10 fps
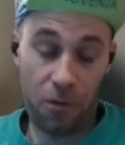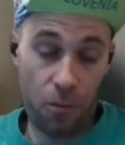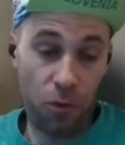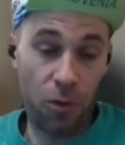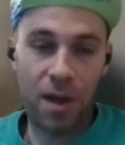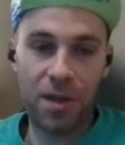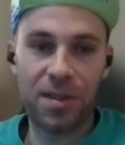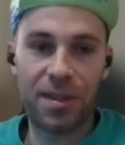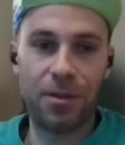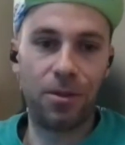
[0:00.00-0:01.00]
from the
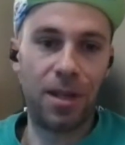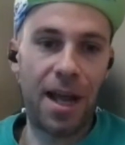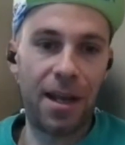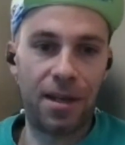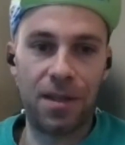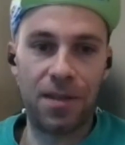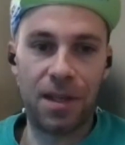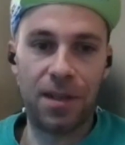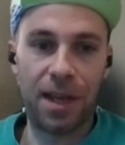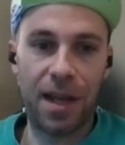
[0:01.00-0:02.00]
ones that I don't like, let's
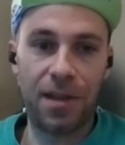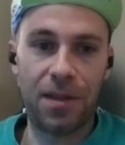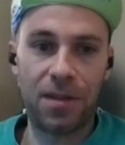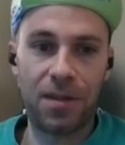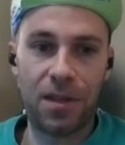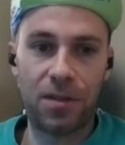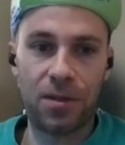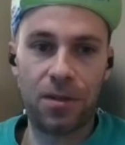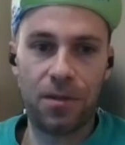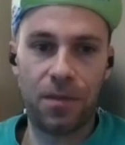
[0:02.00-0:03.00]
say the cadence
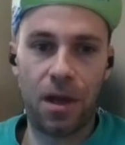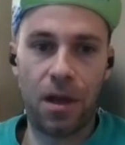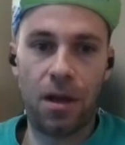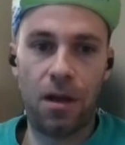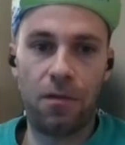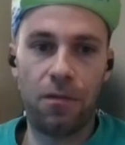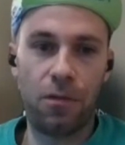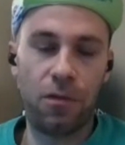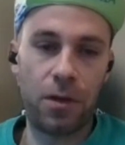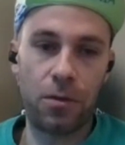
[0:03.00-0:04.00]
sensor, uh,
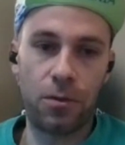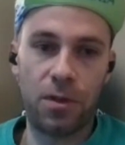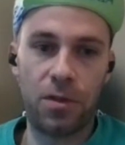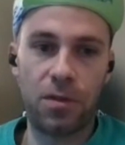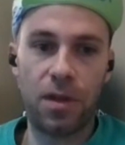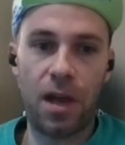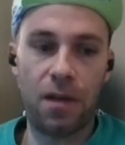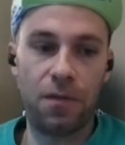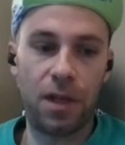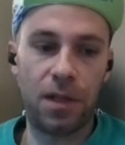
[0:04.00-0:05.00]
for various reasons,
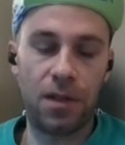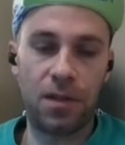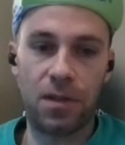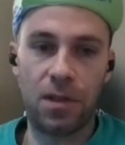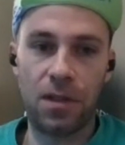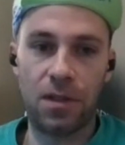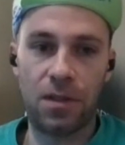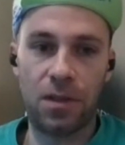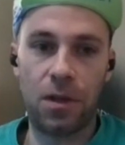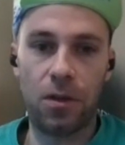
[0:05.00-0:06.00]
I think it
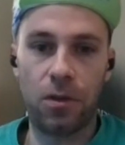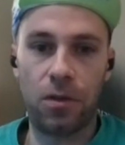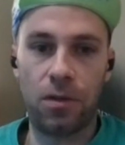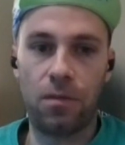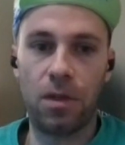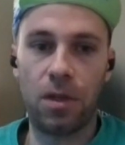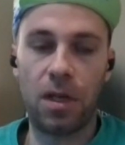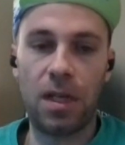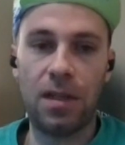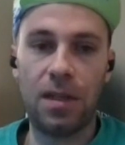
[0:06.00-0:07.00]
is not the
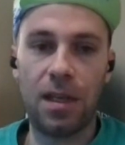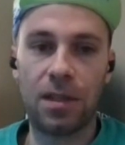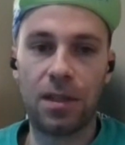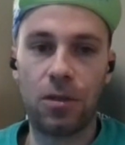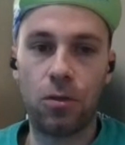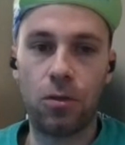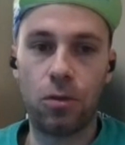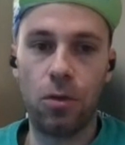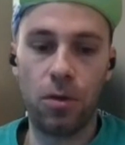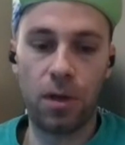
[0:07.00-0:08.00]
key data that you
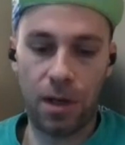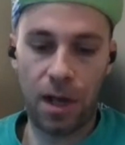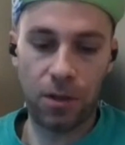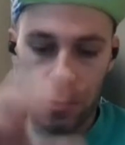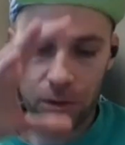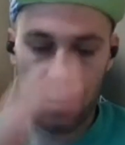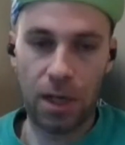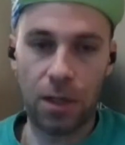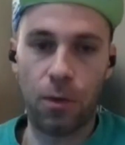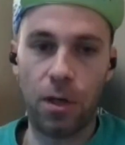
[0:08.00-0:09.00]
should look at your
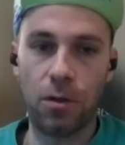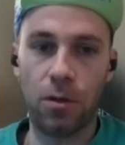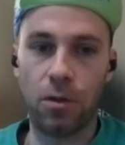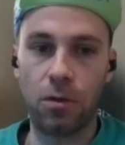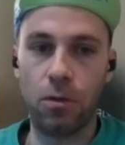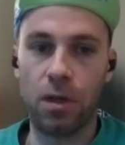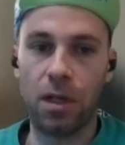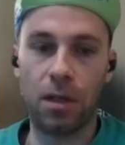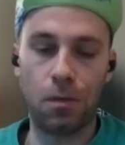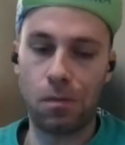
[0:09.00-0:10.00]
screen when you're
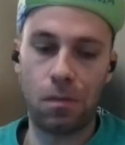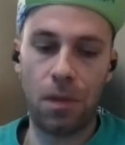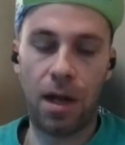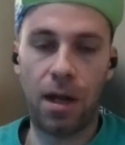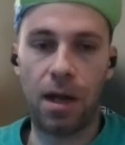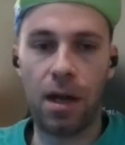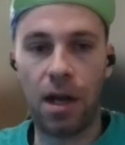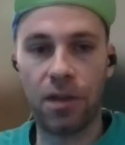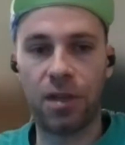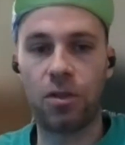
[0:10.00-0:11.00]
doing a uh,
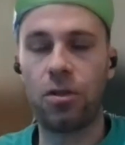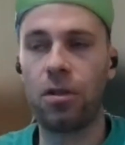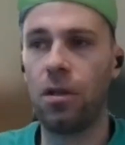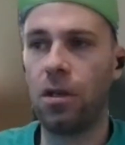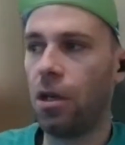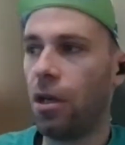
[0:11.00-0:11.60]
session.